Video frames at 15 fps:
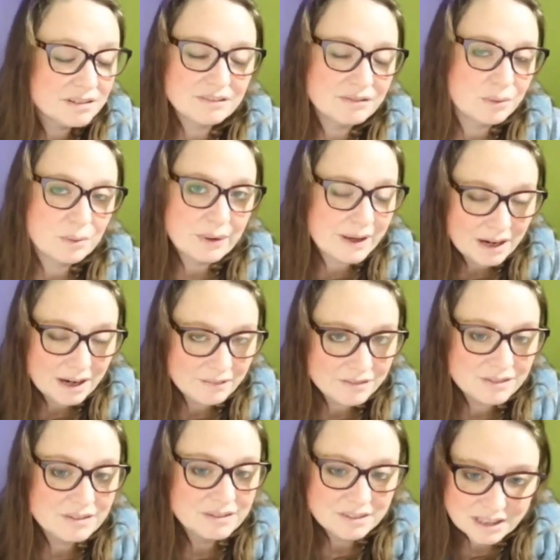if you want to wear
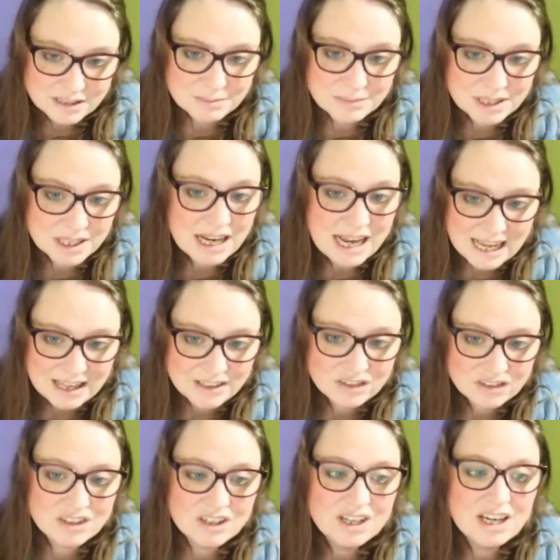gloves, take some in your hand
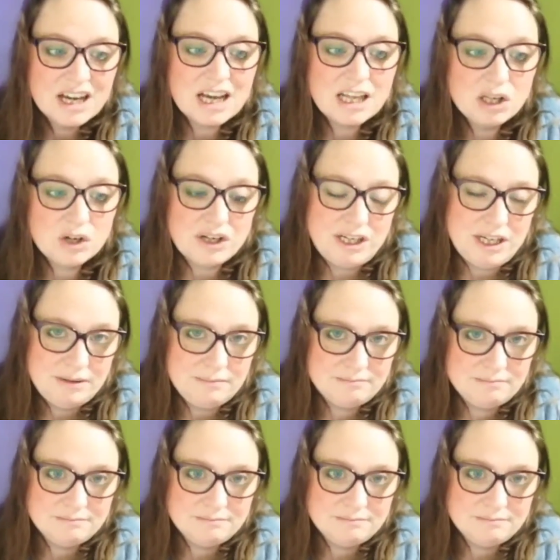and look at it.